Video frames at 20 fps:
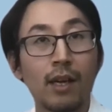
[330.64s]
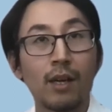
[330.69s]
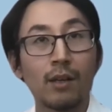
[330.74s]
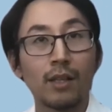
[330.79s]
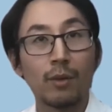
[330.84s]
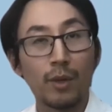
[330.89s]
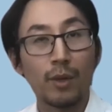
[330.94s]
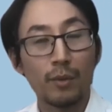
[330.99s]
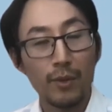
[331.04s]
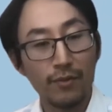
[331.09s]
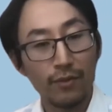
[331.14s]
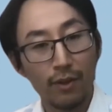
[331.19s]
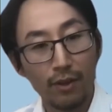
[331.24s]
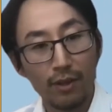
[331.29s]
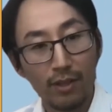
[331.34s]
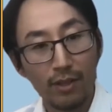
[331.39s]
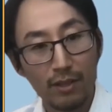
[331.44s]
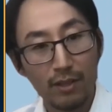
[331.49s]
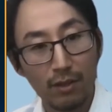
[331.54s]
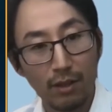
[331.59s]
Now, when we
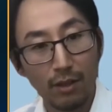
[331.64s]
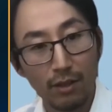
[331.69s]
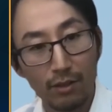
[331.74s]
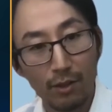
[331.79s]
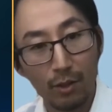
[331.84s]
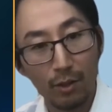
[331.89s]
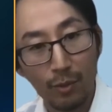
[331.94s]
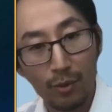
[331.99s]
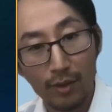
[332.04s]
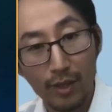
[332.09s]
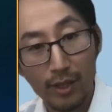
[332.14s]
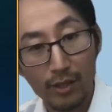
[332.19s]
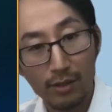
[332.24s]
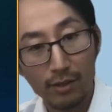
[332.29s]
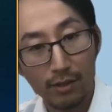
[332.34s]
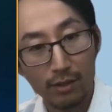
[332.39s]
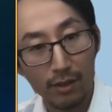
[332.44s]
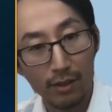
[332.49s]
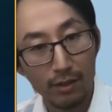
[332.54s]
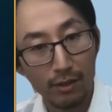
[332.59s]
focus on
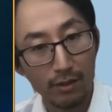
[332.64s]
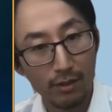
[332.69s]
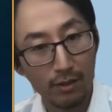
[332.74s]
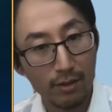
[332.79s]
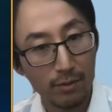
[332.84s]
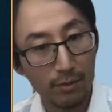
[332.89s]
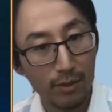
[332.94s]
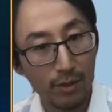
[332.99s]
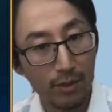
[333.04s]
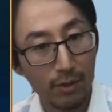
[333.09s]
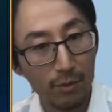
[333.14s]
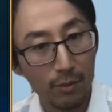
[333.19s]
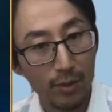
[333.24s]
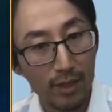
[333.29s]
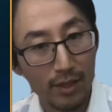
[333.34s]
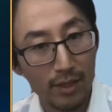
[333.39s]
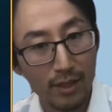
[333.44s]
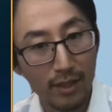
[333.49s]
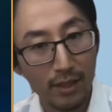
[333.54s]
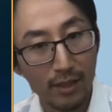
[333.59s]
operational health as well, we're
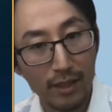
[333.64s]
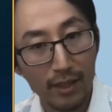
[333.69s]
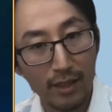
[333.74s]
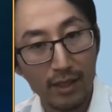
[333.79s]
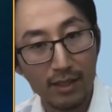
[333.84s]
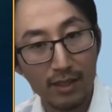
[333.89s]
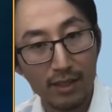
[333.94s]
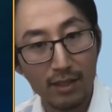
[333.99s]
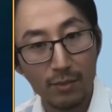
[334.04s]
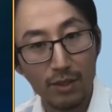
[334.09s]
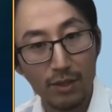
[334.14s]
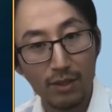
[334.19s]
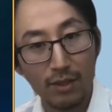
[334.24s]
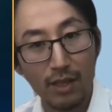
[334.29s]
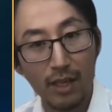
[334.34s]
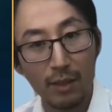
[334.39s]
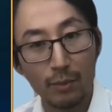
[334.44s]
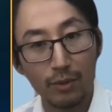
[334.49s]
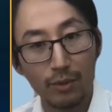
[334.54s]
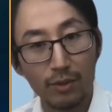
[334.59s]
seeing that customers are
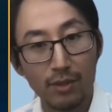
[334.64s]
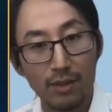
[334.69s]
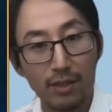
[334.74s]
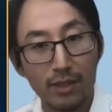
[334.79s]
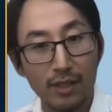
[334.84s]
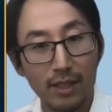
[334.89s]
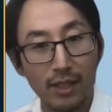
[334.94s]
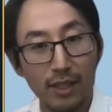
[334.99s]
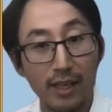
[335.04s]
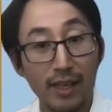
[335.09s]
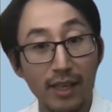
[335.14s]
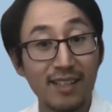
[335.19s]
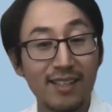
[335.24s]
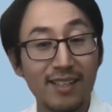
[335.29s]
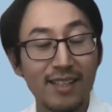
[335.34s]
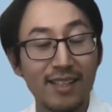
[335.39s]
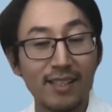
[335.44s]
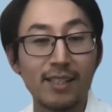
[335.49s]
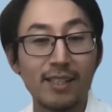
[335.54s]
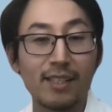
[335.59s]
able to see a
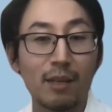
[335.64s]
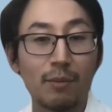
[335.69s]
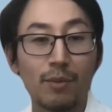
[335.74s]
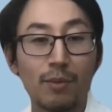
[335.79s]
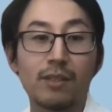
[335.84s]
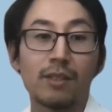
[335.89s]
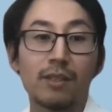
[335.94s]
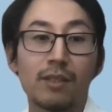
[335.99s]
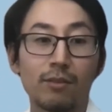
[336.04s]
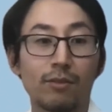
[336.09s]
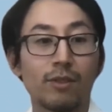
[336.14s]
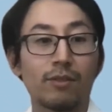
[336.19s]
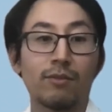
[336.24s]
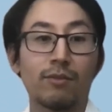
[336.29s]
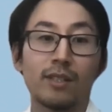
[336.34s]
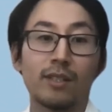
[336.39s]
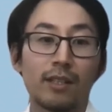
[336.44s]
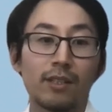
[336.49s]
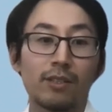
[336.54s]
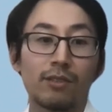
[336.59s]
98% noise
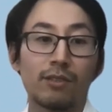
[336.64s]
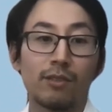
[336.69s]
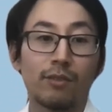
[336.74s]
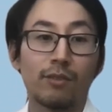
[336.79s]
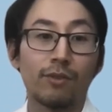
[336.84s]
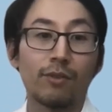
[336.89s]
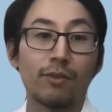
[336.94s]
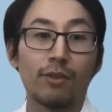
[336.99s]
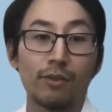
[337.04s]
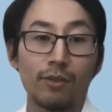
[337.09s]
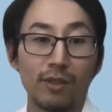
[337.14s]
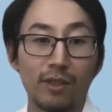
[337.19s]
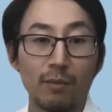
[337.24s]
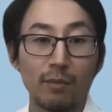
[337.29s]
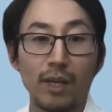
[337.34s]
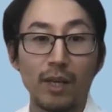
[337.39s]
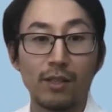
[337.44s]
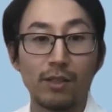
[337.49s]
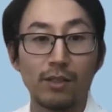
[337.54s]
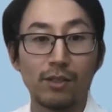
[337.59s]
reduction overall using
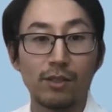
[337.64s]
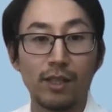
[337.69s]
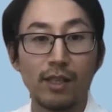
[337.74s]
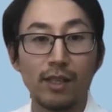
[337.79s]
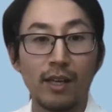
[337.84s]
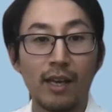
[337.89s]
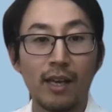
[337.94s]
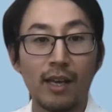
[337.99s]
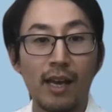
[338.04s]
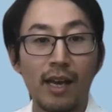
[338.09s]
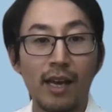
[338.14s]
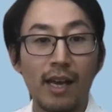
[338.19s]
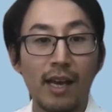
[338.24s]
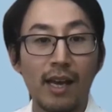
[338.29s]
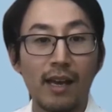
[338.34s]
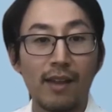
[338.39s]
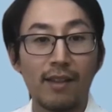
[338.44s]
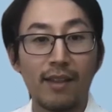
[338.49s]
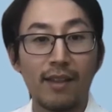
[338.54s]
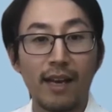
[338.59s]
PagerDuty.
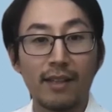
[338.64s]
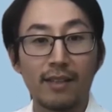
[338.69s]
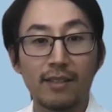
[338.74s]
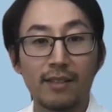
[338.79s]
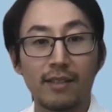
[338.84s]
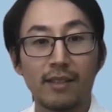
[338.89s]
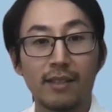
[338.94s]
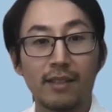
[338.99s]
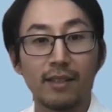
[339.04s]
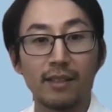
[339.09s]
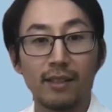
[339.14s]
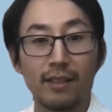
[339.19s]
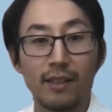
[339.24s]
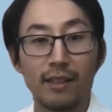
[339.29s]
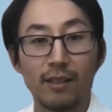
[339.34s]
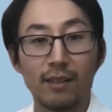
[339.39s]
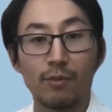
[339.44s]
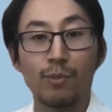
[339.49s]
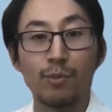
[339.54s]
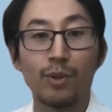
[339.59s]
And that's a
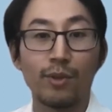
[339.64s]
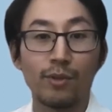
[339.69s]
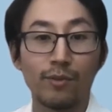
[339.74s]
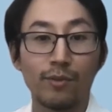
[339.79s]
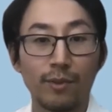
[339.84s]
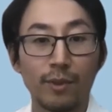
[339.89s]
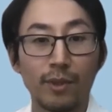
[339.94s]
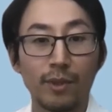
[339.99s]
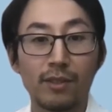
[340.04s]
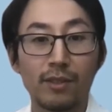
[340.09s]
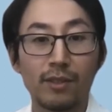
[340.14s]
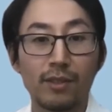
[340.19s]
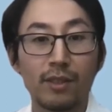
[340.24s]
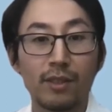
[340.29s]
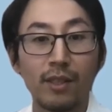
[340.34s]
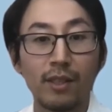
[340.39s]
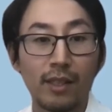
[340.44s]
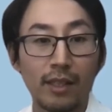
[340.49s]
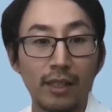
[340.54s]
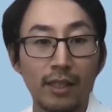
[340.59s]
clear improvement
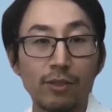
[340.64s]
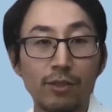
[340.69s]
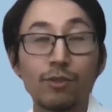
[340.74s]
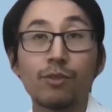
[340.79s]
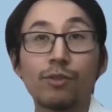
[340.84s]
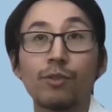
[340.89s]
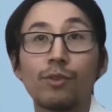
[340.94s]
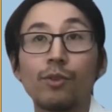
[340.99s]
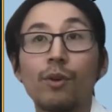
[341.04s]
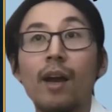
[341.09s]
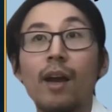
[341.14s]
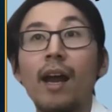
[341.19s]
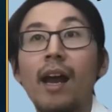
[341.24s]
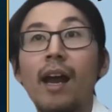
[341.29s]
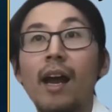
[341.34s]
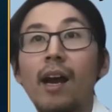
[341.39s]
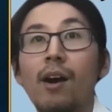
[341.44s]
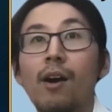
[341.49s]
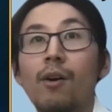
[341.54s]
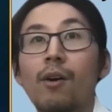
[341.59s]
into
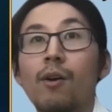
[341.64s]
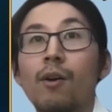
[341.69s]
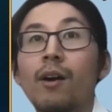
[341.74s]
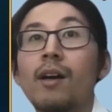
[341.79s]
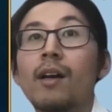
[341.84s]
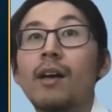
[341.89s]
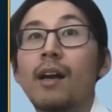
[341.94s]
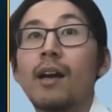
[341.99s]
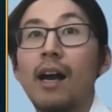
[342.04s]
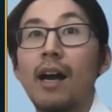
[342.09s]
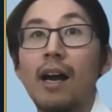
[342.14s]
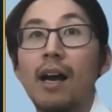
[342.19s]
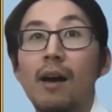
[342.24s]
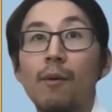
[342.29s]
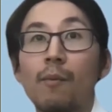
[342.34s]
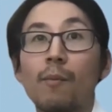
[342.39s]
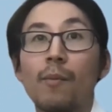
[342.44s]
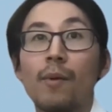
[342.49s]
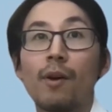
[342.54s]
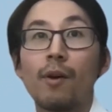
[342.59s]
how
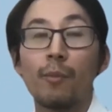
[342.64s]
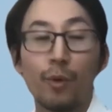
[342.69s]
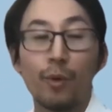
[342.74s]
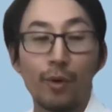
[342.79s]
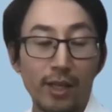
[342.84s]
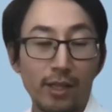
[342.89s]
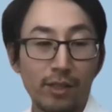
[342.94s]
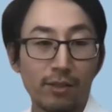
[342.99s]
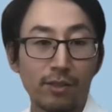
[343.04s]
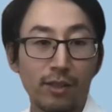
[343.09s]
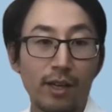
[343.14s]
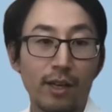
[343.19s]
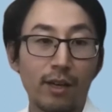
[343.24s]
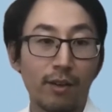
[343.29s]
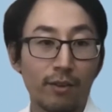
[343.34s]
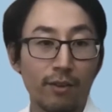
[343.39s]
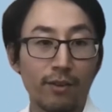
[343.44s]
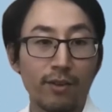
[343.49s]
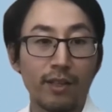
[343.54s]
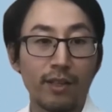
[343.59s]
operational
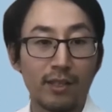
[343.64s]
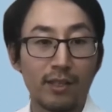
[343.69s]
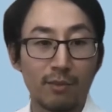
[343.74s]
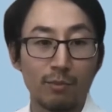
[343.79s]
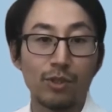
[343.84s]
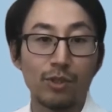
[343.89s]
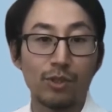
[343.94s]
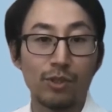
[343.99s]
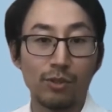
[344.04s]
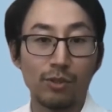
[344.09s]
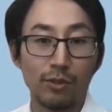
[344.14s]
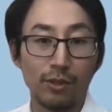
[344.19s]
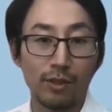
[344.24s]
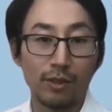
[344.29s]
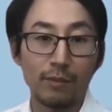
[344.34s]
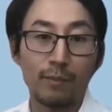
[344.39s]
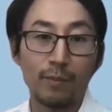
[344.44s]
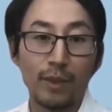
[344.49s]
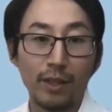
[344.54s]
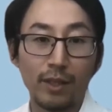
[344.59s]
health has
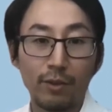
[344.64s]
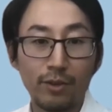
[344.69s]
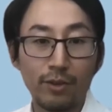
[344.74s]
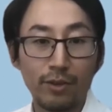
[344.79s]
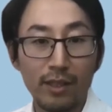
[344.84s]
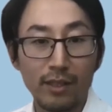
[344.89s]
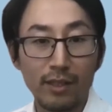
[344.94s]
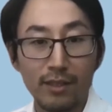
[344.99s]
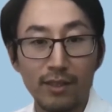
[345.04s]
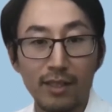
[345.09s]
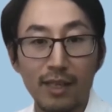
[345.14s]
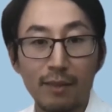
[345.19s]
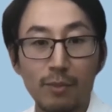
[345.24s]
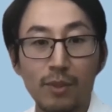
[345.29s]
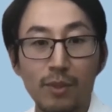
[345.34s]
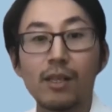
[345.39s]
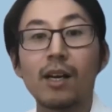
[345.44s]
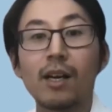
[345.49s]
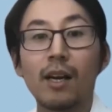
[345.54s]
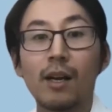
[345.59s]
matured. But also at the same
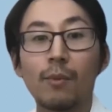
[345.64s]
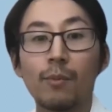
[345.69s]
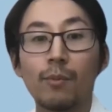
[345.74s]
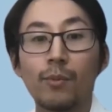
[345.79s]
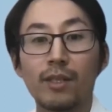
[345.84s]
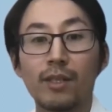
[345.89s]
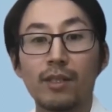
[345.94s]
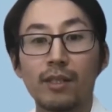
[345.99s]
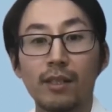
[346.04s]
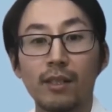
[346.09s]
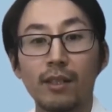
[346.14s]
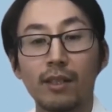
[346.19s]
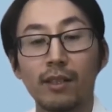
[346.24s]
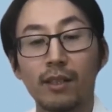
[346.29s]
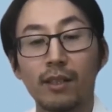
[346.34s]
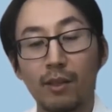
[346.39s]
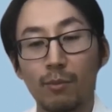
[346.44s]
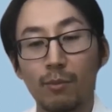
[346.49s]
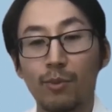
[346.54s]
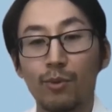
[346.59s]
time, we see a
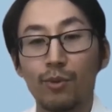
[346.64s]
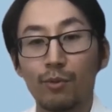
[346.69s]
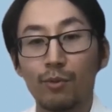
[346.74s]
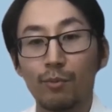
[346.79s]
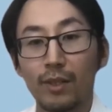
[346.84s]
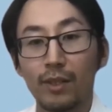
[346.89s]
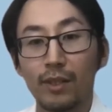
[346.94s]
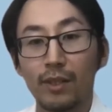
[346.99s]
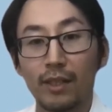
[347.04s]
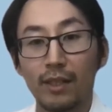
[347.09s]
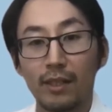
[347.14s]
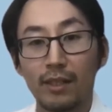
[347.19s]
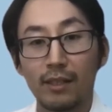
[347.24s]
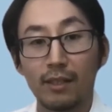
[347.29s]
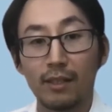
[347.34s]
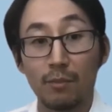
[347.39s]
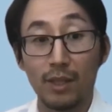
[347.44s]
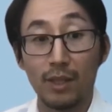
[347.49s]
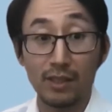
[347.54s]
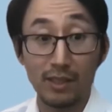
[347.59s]
clear improvement in the
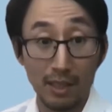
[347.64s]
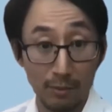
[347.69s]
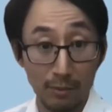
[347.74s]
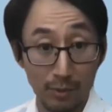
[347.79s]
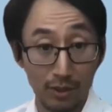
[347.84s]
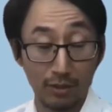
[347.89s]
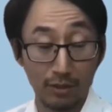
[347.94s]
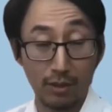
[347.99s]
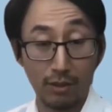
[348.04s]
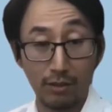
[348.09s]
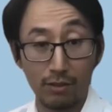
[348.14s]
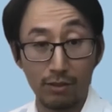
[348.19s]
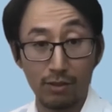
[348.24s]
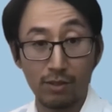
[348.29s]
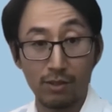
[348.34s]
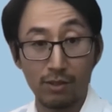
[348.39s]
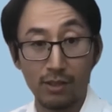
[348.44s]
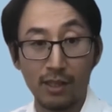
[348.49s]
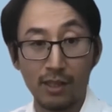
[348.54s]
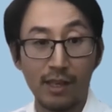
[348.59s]
mean time to
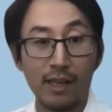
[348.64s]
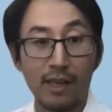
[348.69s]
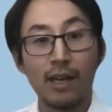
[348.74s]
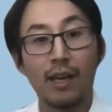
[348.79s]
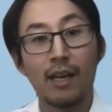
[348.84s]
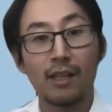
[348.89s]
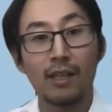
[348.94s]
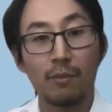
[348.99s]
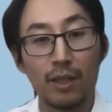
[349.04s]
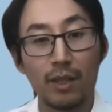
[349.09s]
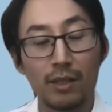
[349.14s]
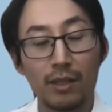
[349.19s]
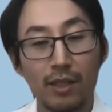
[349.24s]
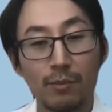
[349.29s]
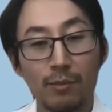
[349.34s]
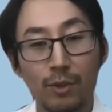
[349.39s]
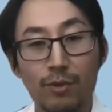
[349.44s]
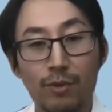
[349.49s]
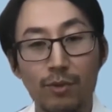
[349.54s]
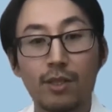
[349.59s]
acknowledge and the mean time
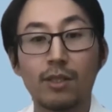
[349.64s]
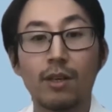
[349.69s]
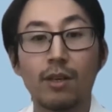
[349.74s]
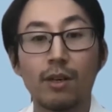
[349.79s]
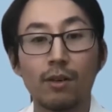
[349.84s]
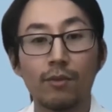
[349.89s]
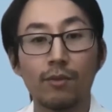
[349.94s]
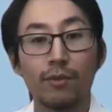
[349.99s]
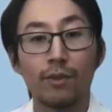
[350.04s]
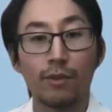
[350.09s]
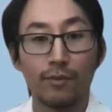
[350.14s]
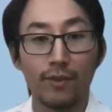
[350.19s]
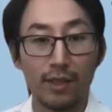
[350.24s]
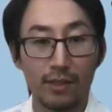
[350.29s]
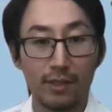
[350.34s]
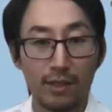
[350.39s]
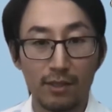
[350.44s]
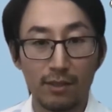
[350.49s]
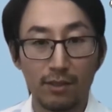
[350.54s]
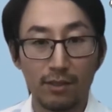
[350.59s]
to resolve all
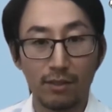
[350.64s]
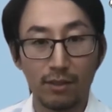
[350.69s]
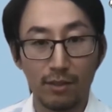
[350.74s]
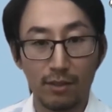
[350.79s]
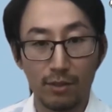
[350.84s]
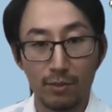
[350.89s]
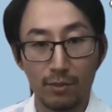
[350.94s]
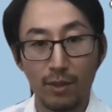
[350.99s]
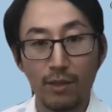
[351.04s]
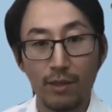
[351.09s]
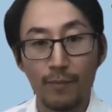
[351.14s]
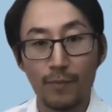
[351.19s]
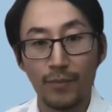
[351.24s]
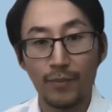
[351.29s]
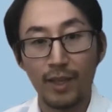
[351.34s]
these incidents as well.